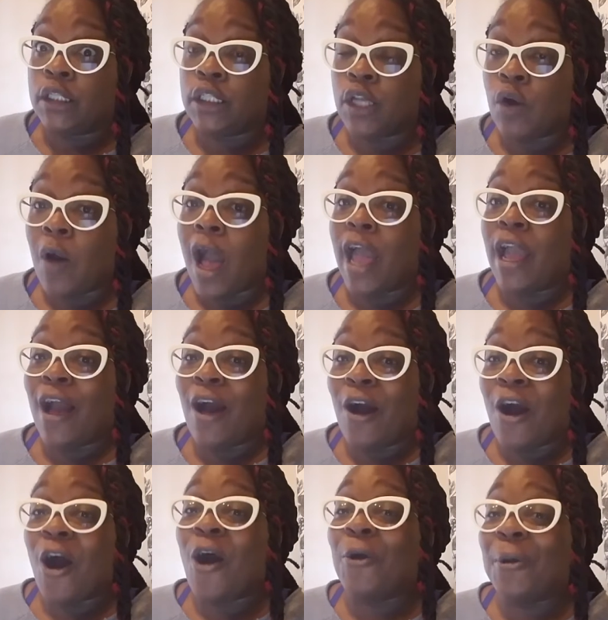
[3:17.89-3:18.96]
So I
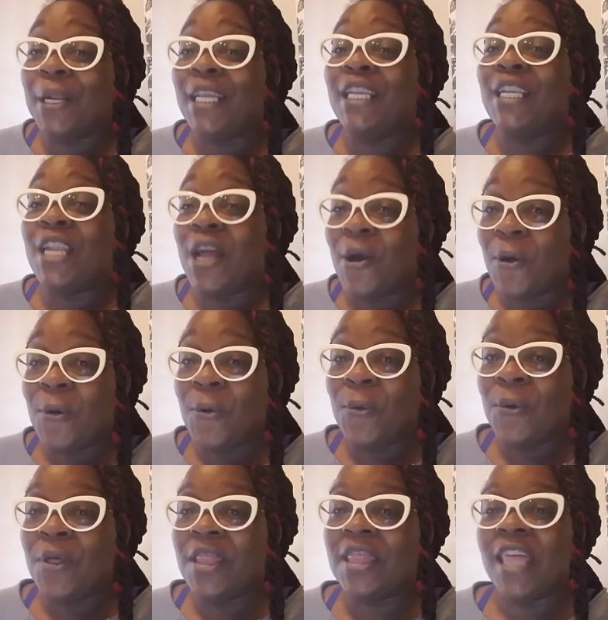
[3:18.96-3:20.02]
already
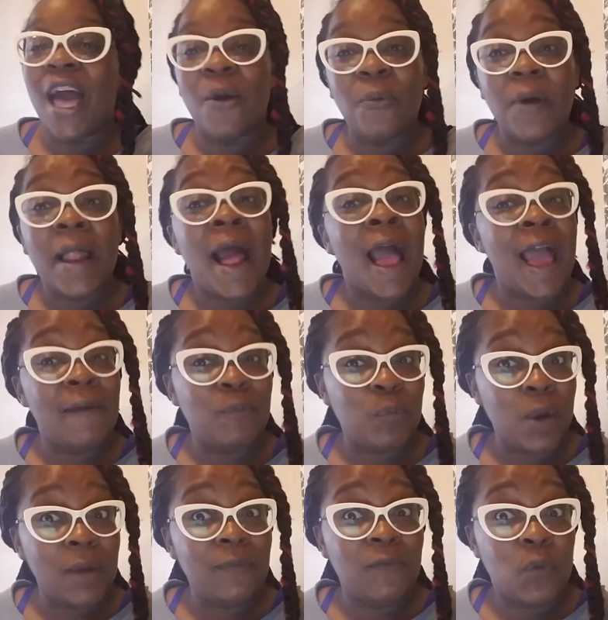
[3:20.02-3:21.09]
know that what I have
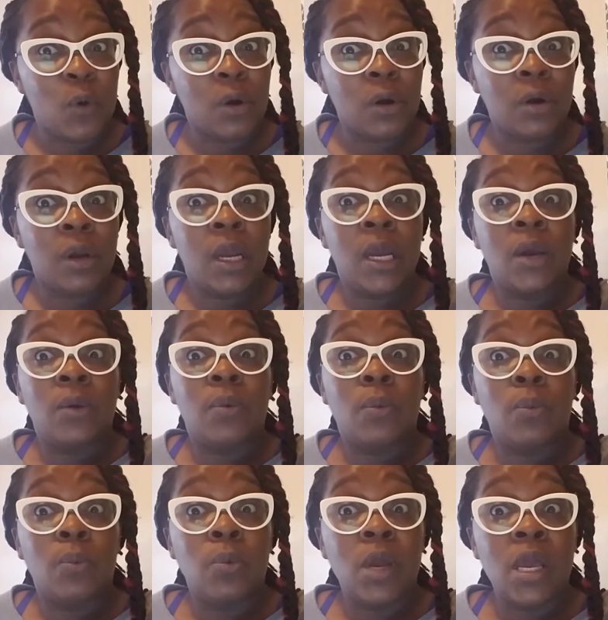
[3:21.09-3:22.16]
prepped for
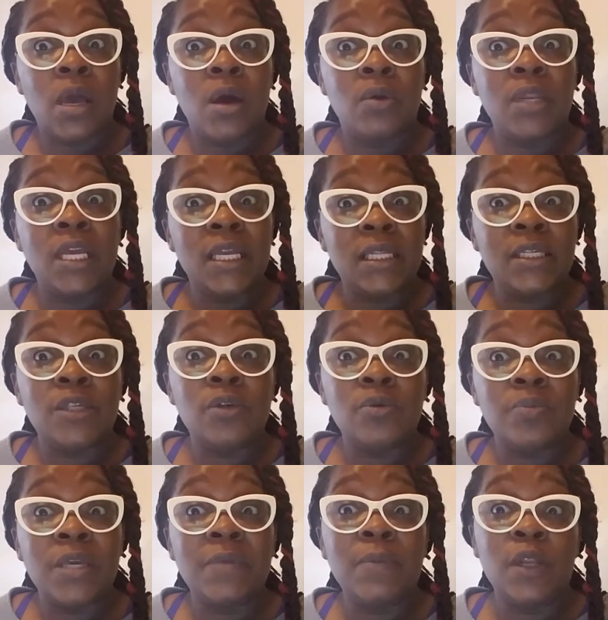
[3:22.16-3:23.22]
will need to
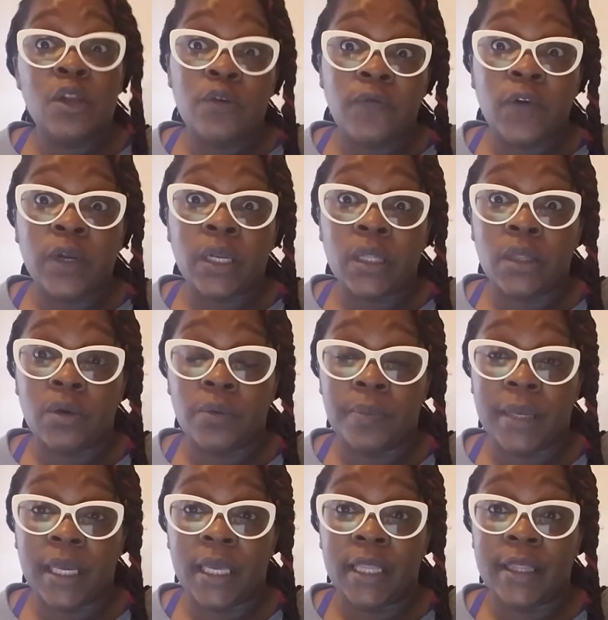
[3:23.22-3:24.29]
be maneuvered a little
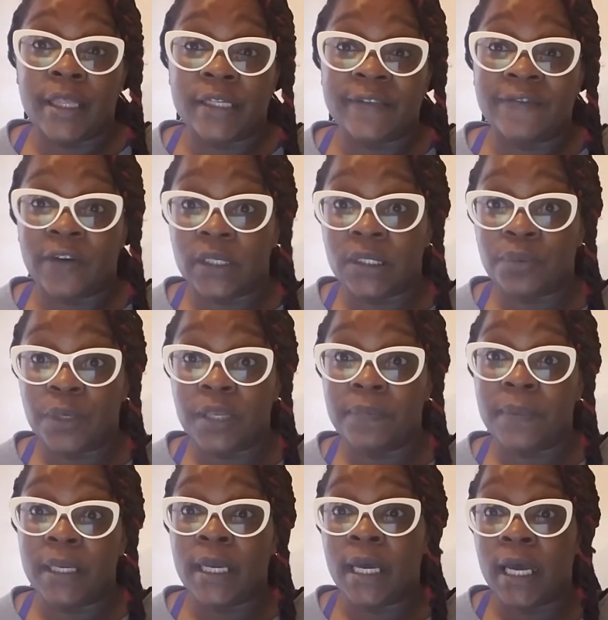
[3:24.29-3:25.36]
bit this first week,
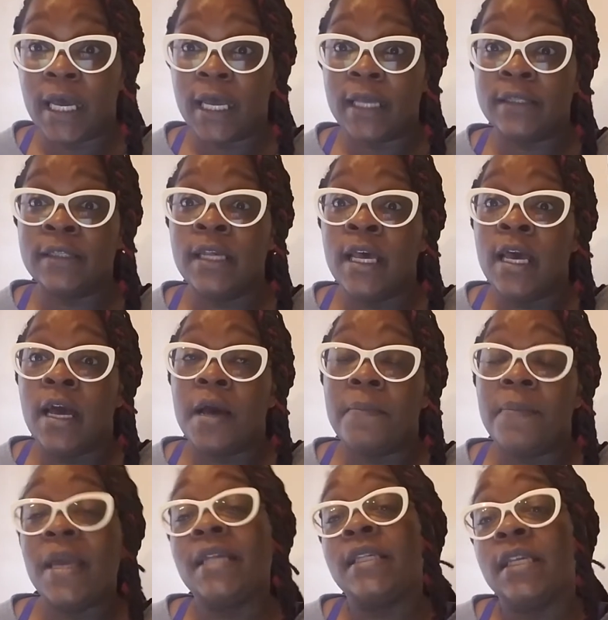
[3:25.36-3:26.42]
because
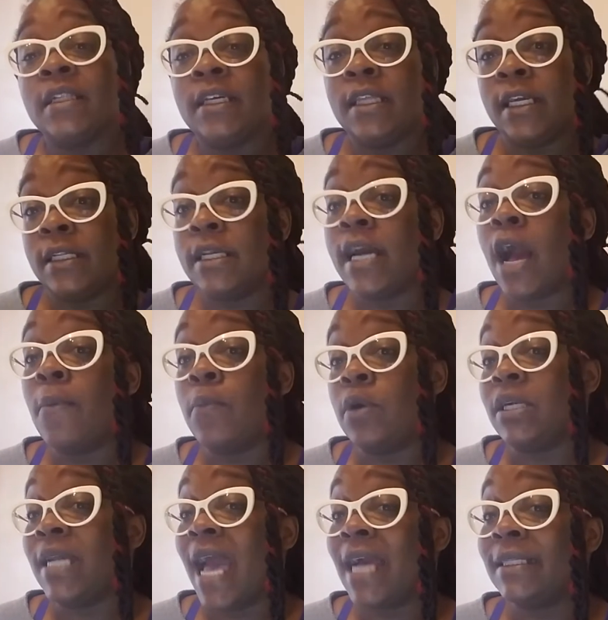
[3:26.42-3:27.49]
basically they took out
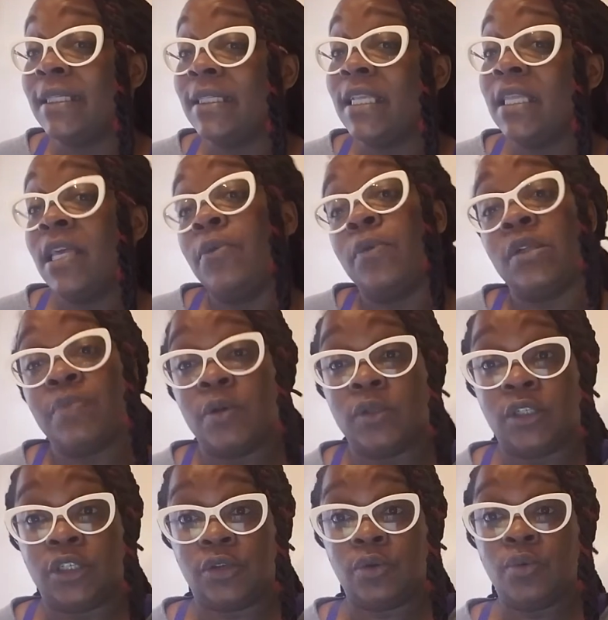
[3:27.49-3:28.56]
more taxes than they were
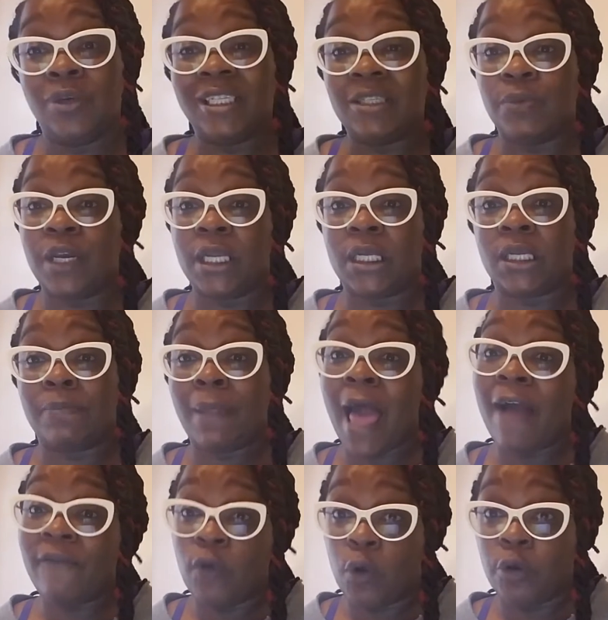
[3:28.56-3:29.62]
supposed to. We switched
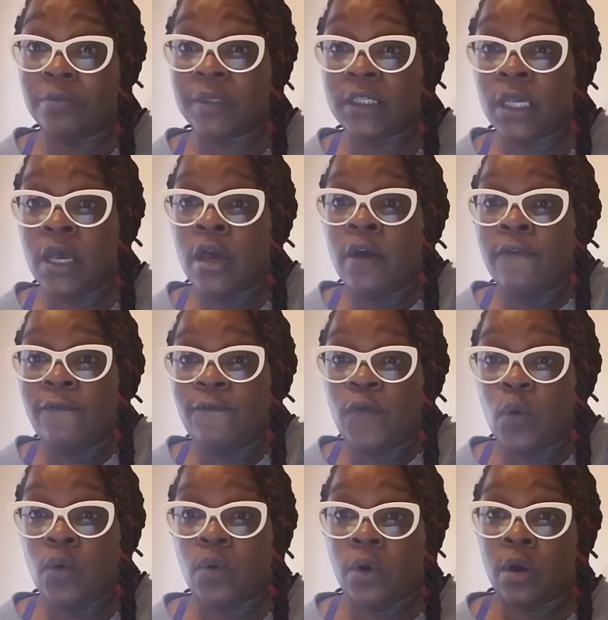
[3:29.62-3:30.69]
platforms
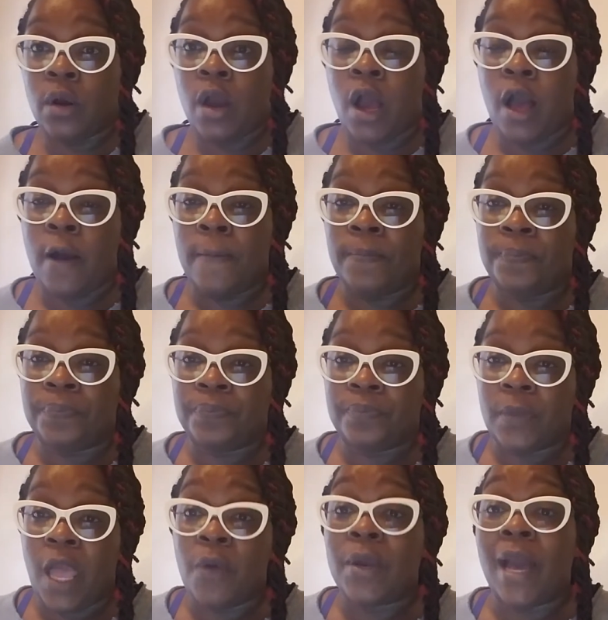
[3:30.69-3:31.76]
for
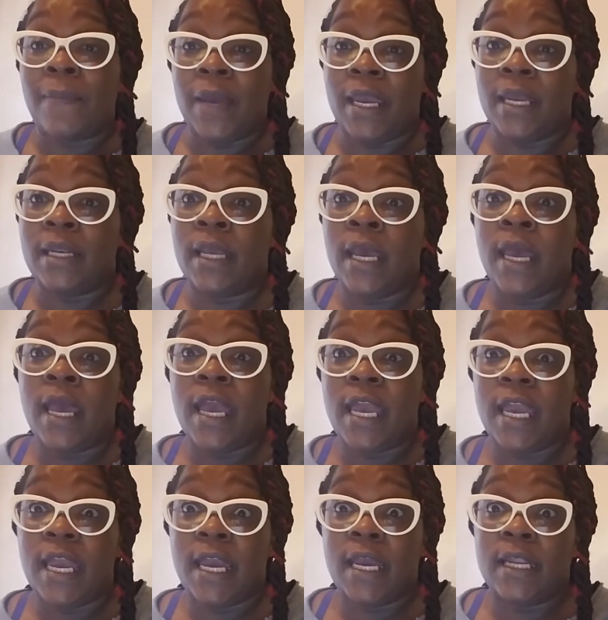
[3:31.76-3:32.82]
how we got paid,
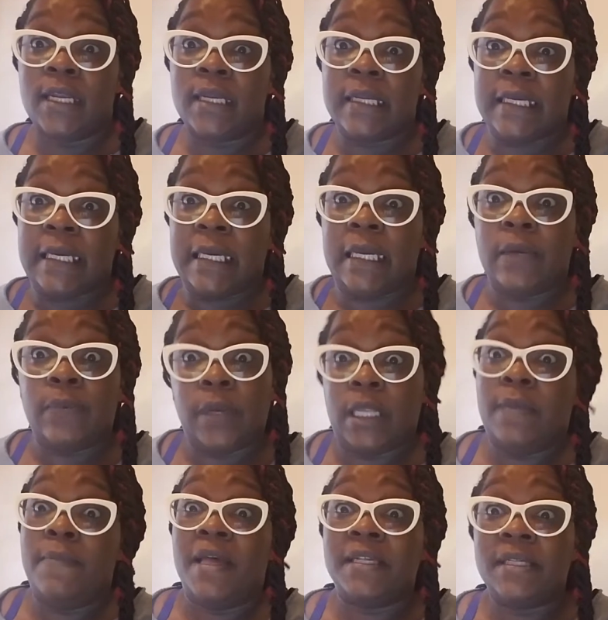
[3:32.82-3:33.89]
and it
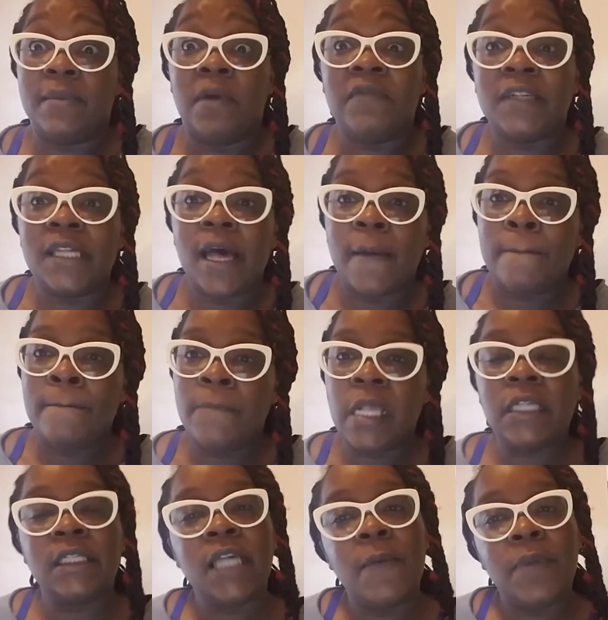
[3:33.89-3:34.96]
really messed some of us up.
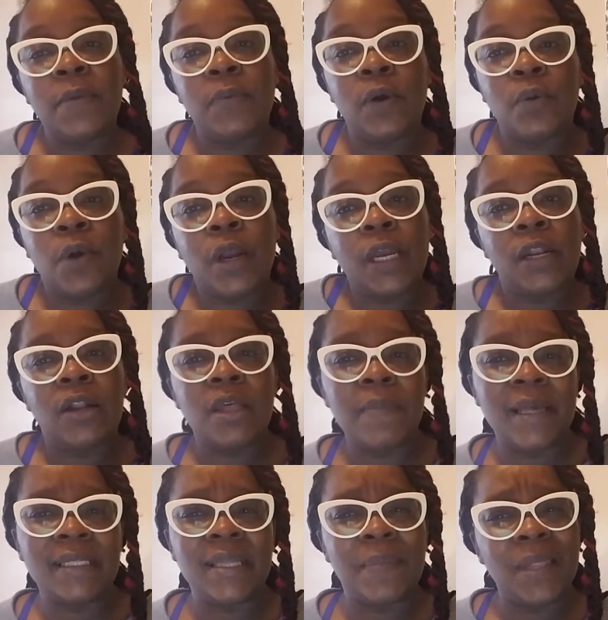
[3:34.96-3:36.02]
Some people at work, it only
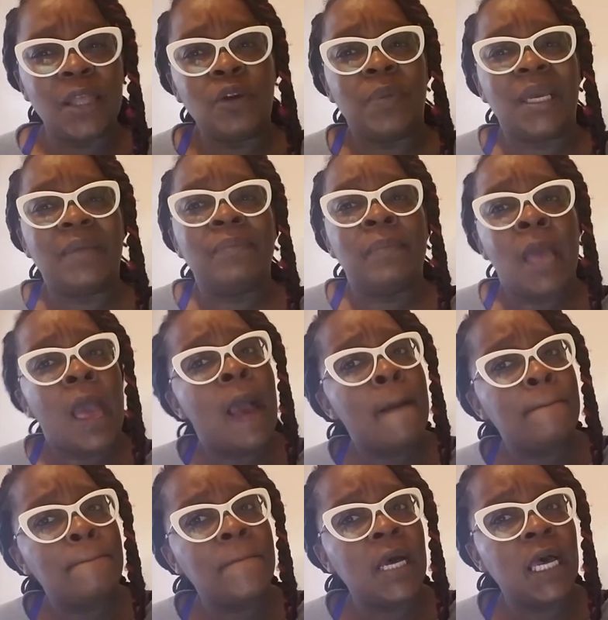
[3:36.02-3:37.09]
messed up a little bit,
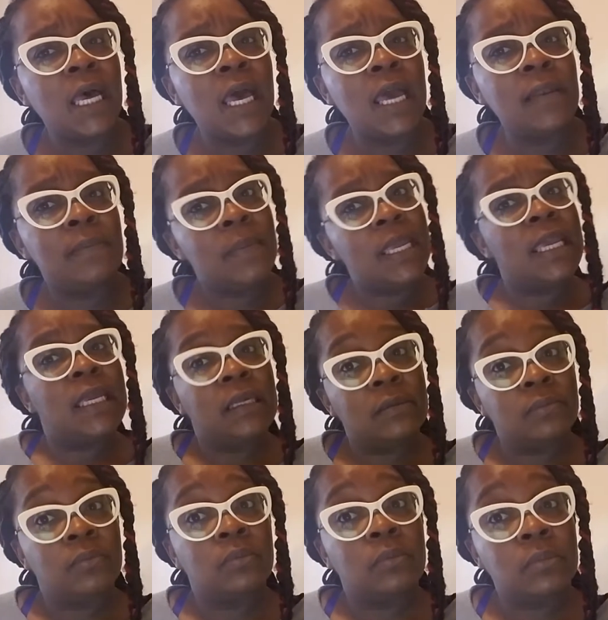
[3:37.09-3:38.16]
but
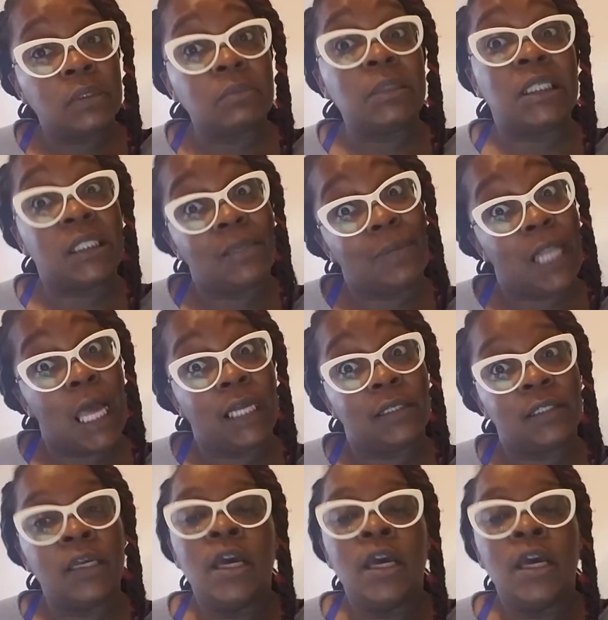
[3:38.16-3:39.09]
me, messed up a lot.